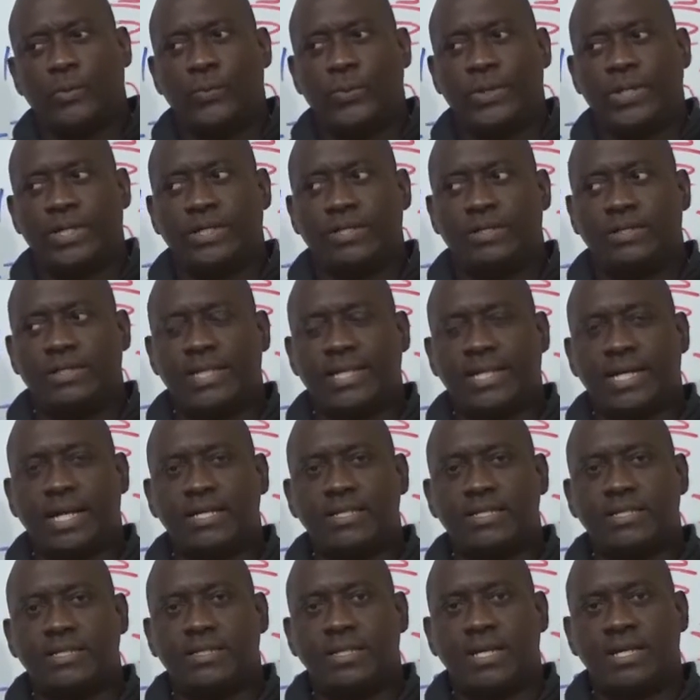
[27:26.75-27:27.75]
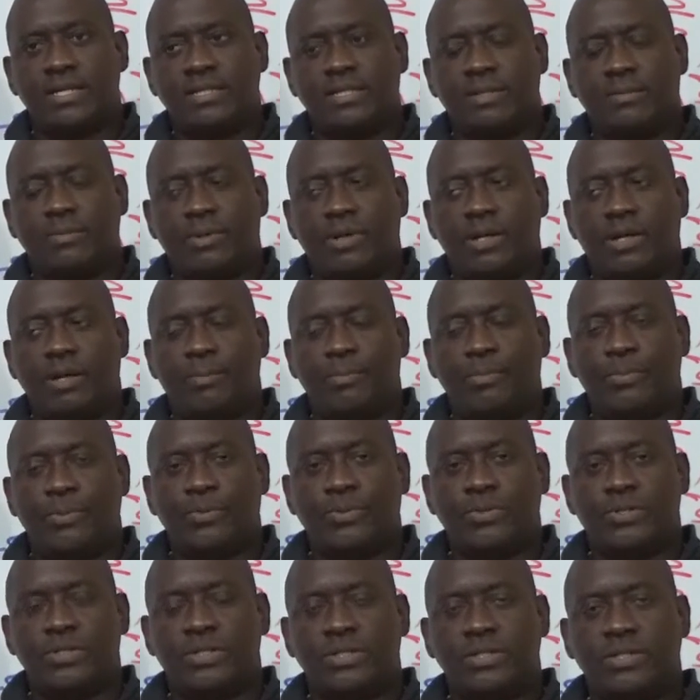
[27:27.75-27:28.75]
we could take a similar
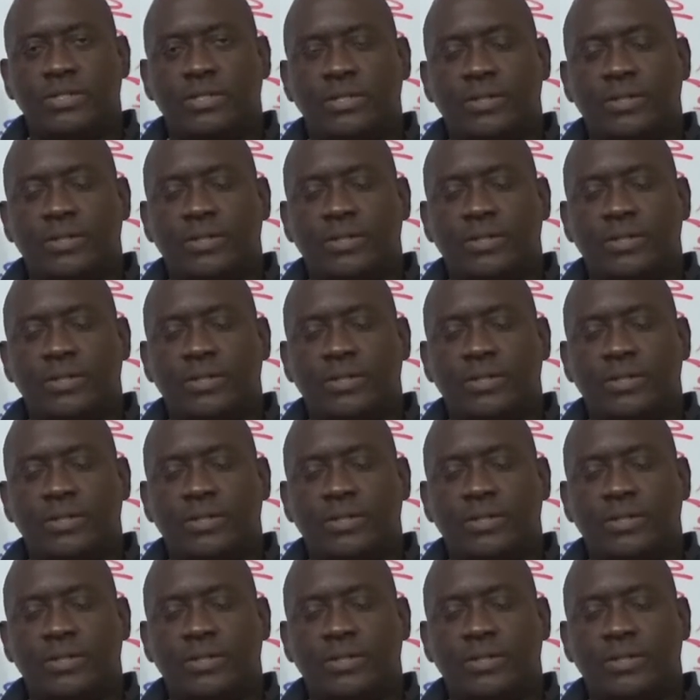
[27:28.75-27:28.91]
approach